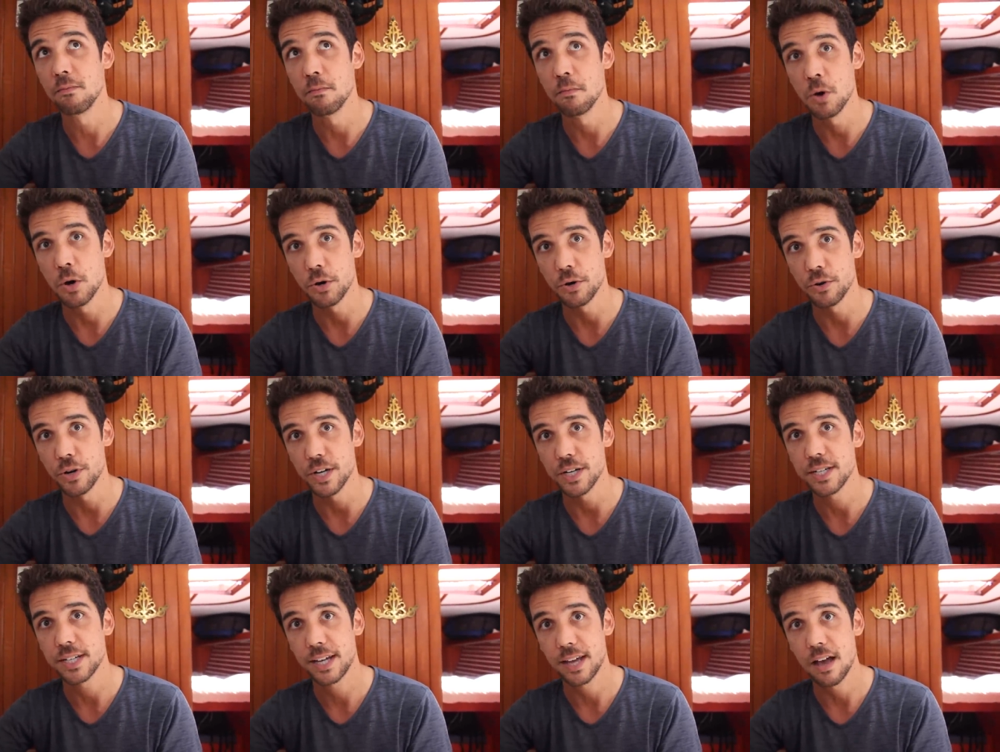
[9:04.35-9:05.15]

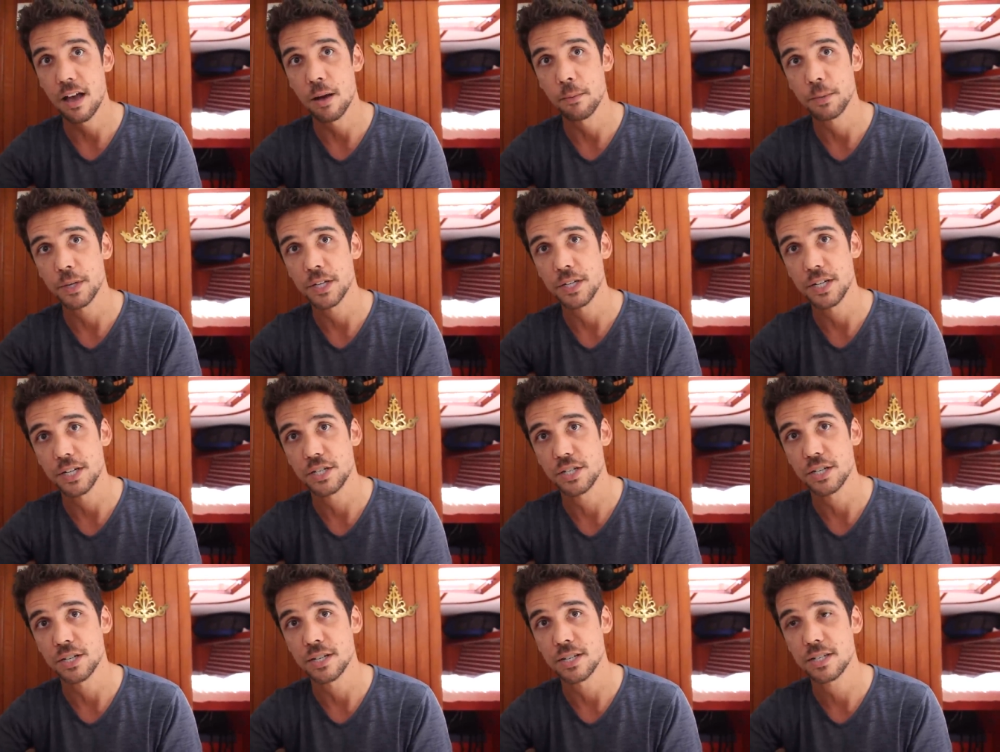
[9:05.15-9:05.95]
moderate to calm
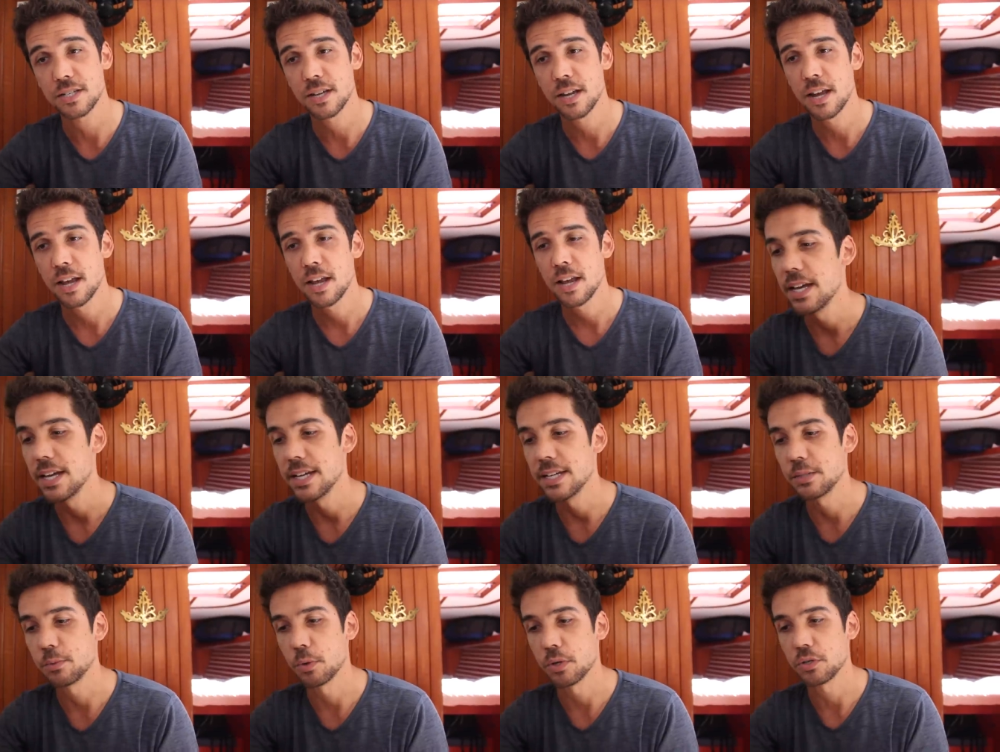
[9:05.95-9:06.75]
conditions,
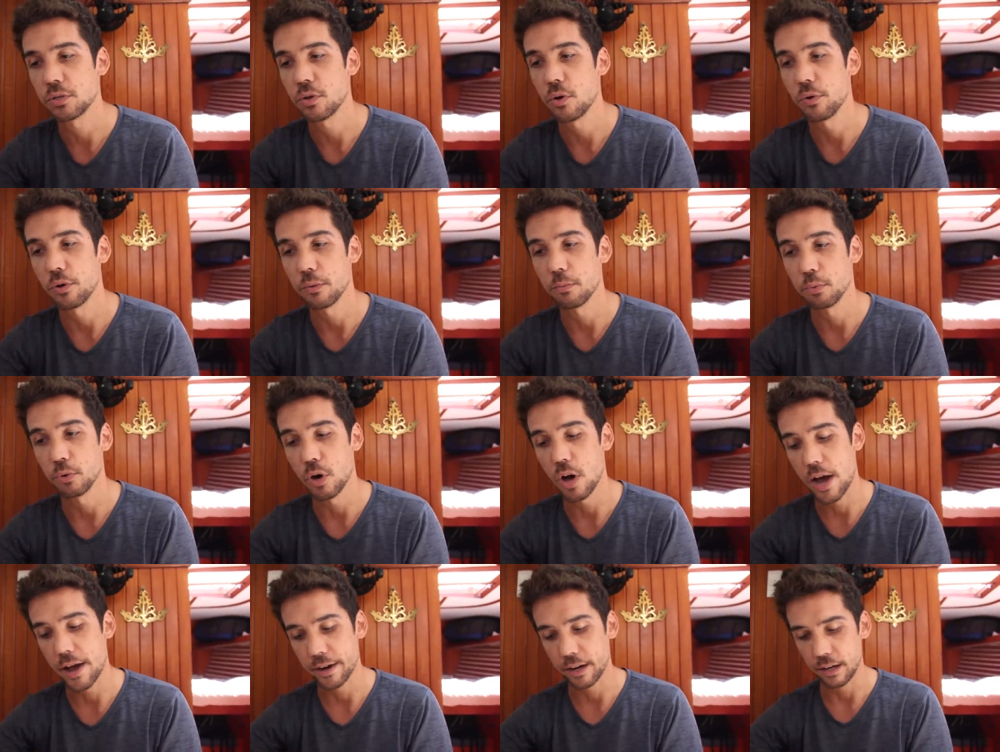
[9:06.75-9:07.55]
is what's called a
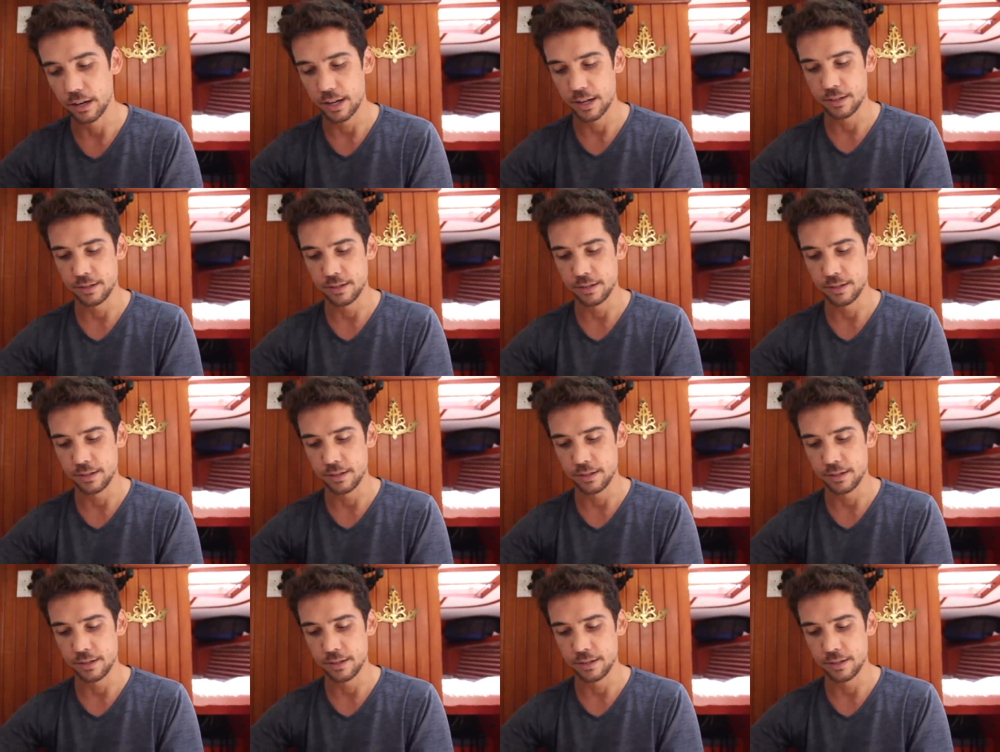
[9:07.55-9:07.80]
bridle.